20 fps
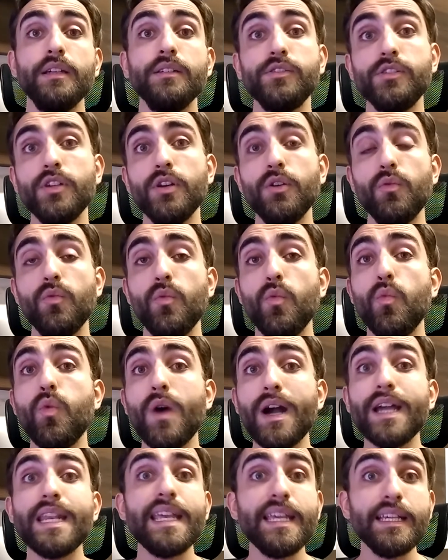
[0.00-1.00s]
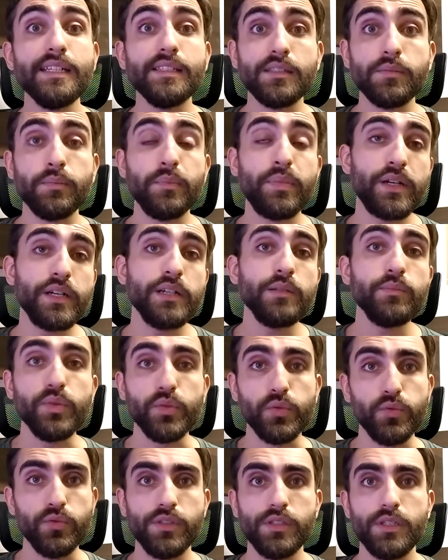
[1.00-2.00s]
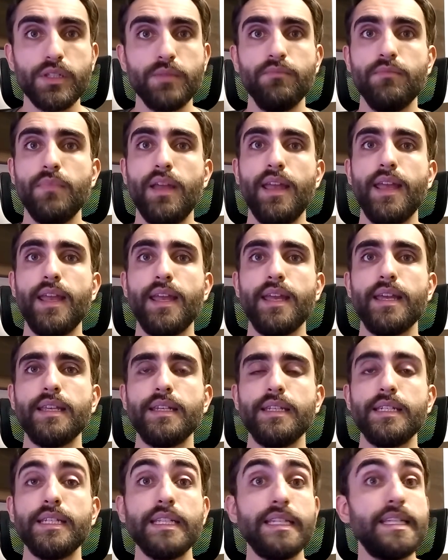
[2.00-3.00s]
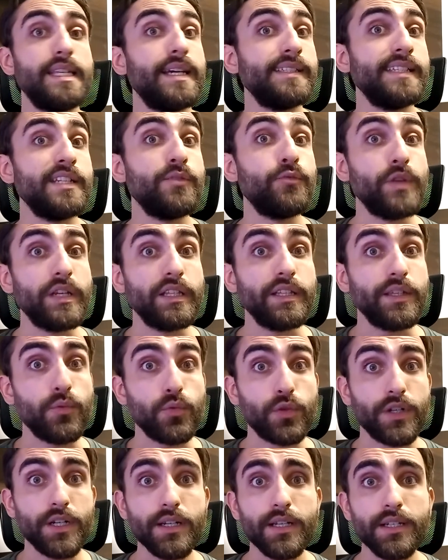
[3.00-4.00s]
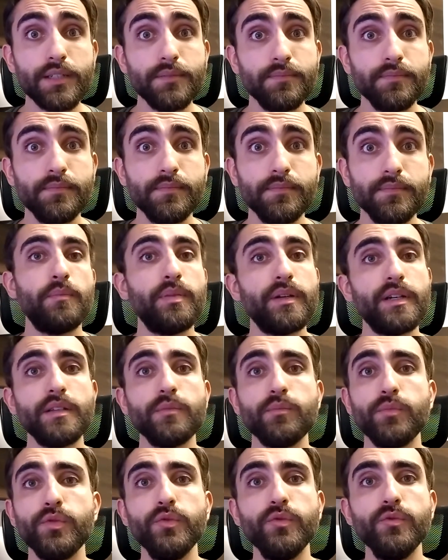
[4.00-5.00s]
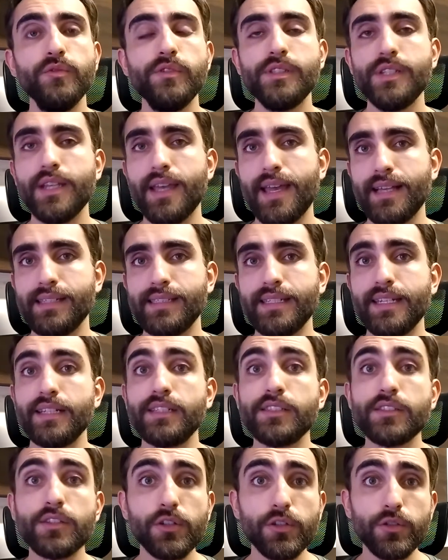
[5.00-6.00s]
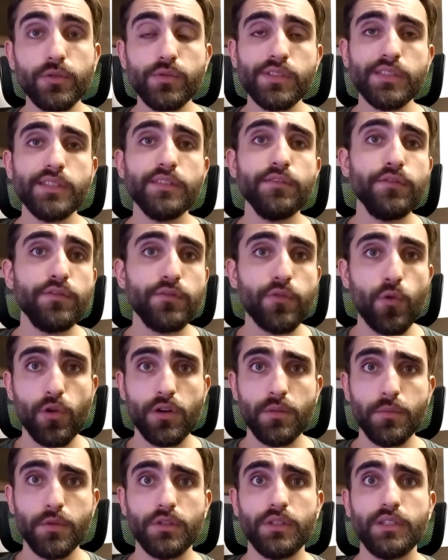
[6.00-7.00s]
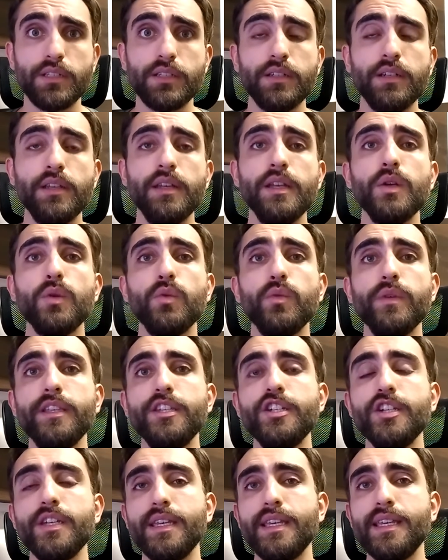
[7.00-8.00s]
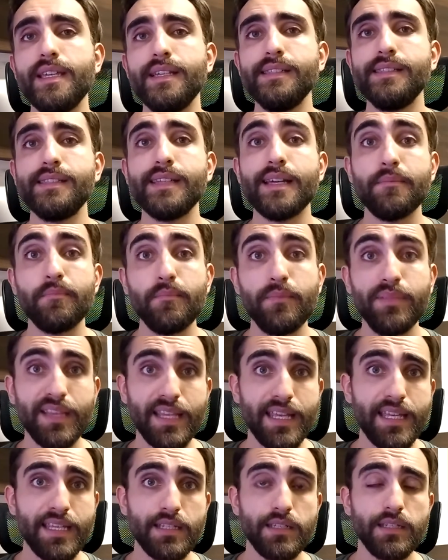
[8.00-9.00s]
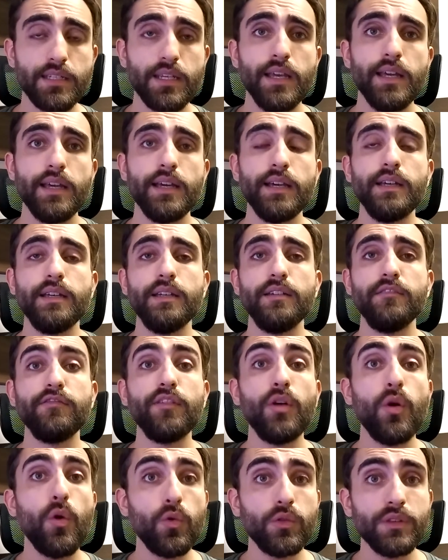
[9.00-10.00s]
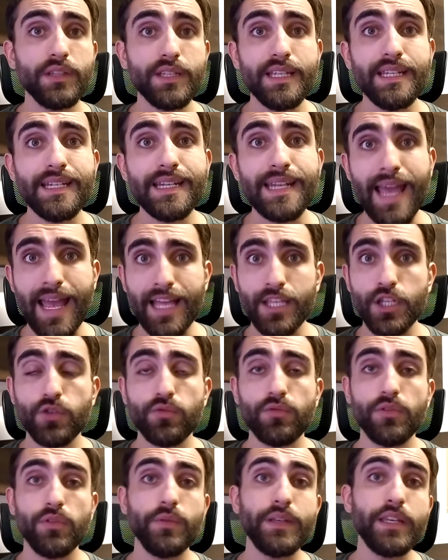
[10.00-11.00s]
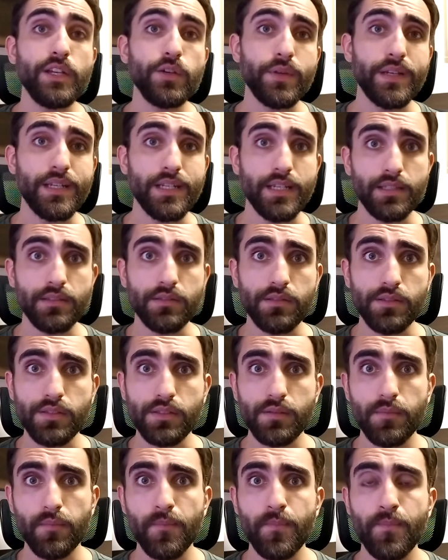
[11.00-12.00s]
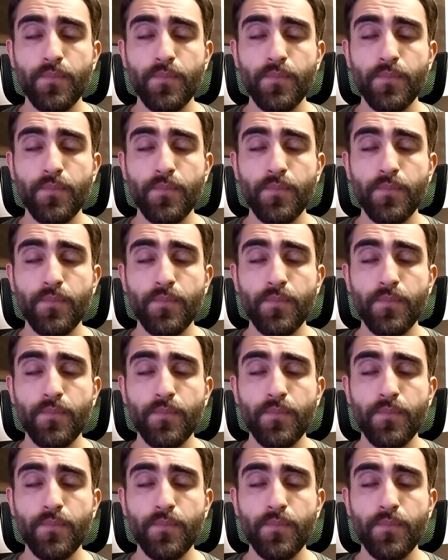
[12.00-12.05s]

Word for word: So what is Burn Boost and does it really work? Burn Boost has an exclusive formula, which is a blend of only natural ingredients.